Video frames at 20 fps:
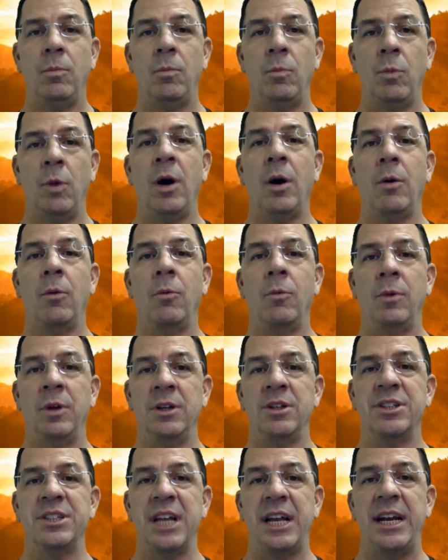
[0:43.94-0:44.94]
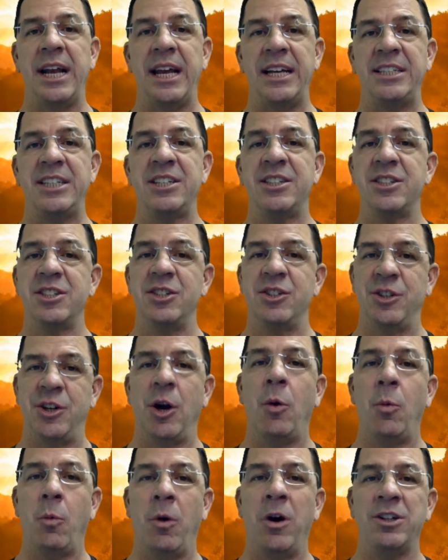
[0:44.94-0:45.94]
what real estate agents
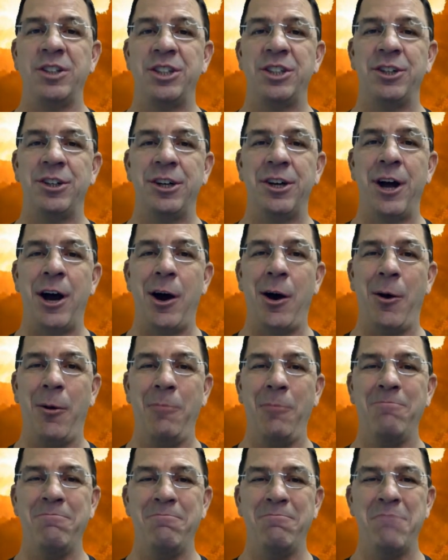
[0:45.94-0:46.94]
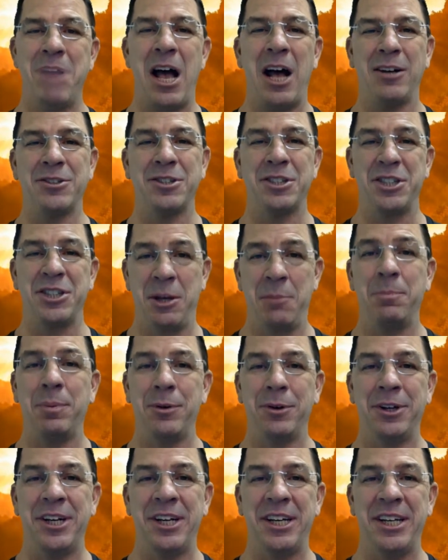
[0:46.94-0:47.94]
don't want you to know, how
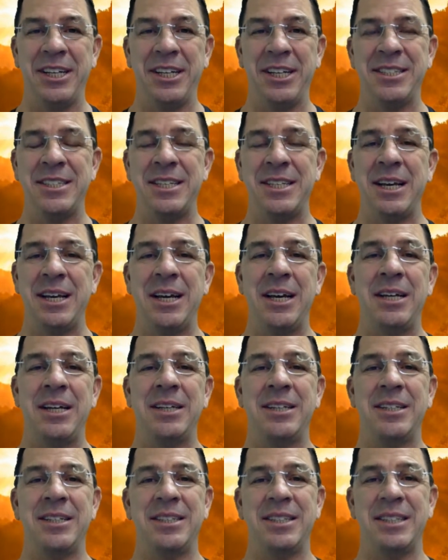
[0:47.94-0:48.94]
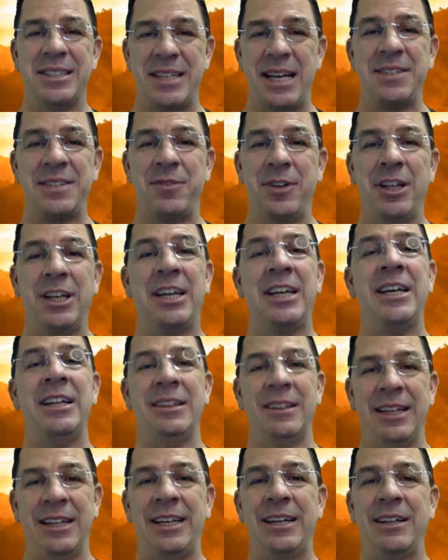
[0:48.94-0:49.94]
simple it is to
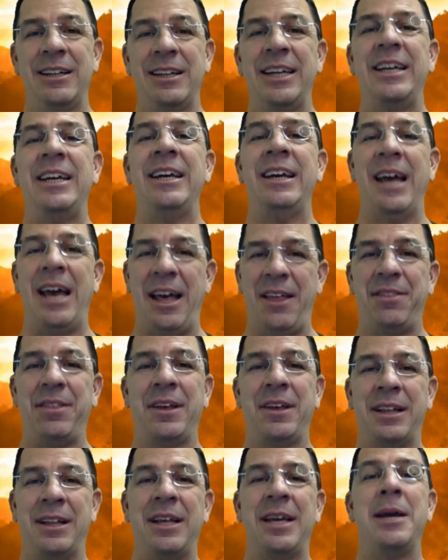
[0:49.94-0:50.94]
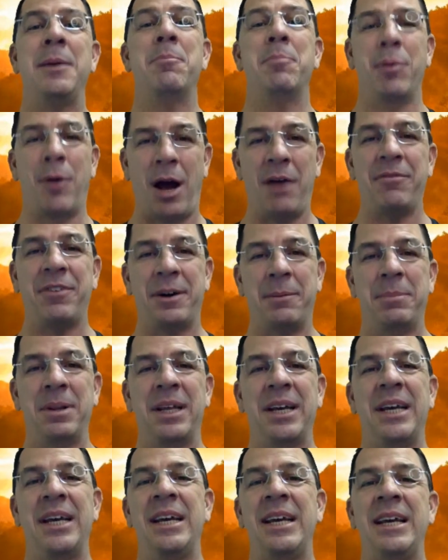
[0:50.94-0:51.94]
successfully, legally, ethically,
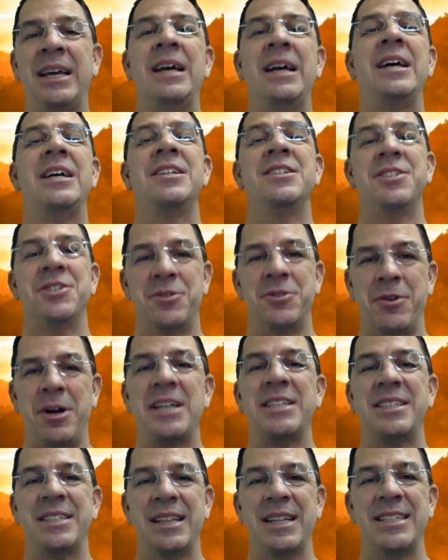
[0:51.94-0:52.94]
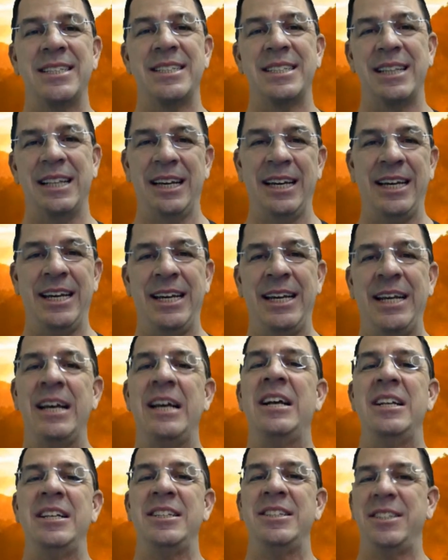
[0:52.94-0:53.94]
profitably, stresslessly
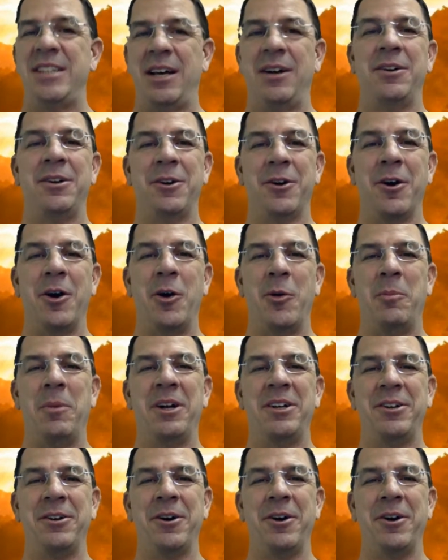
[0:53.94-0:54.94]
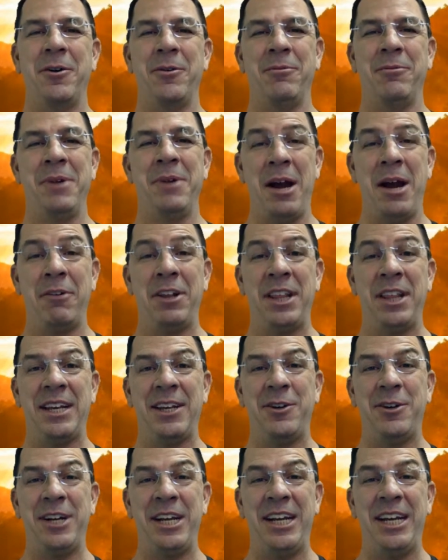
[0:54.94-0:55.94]
sell your home on your own. Everything
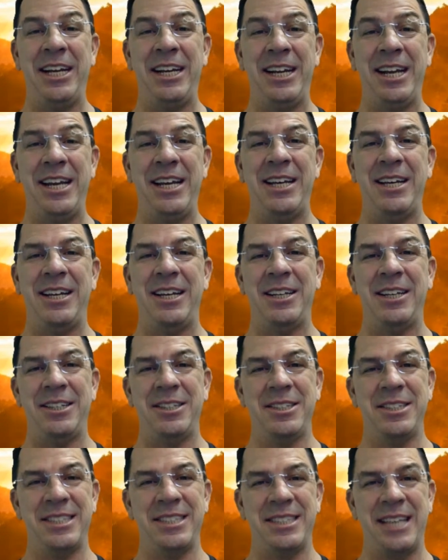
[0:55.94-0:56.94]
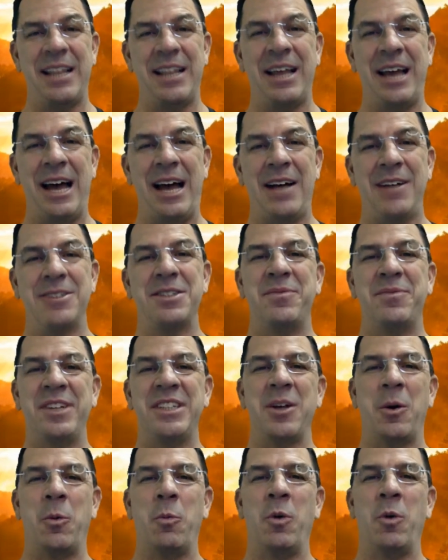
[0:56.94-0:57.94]
you need to sell a house
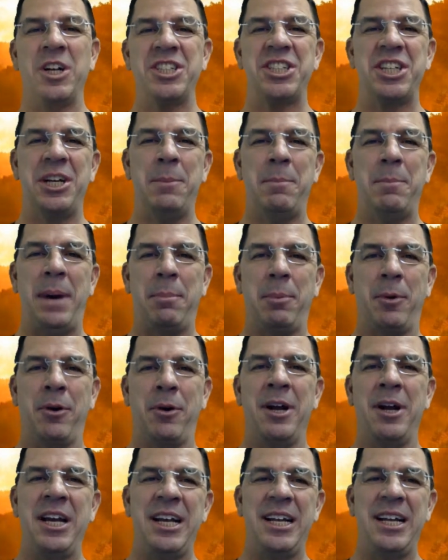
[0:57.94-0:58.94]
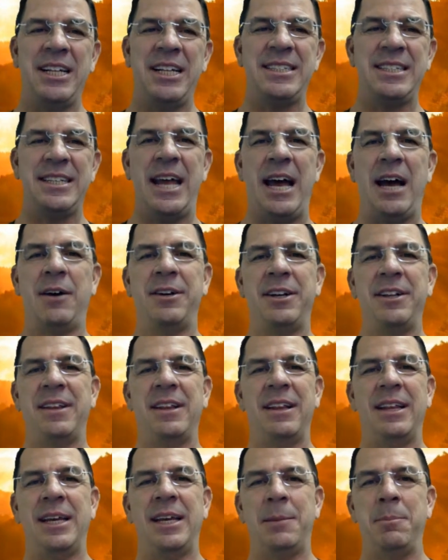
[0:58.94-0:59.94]
fits on one sheet of paper. It's down in
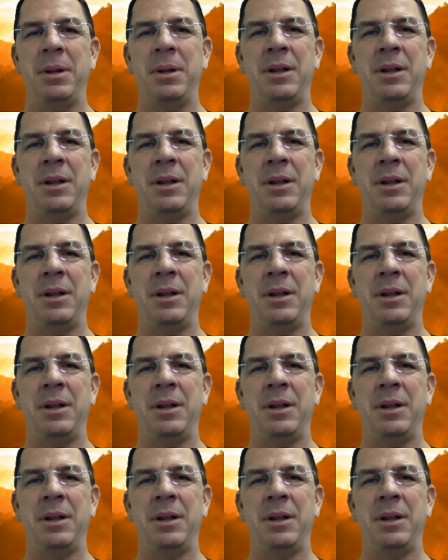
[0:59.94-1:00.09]
the link